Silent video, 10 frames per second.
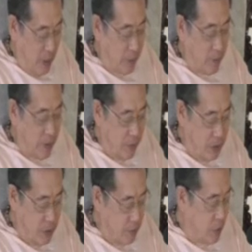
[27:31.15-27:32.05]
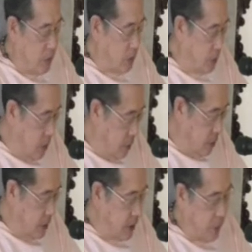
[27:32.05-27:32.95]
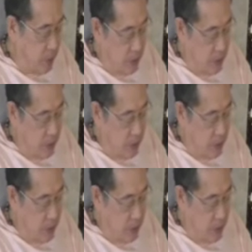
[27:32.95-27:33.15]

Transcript: for that reason, of course, accepting the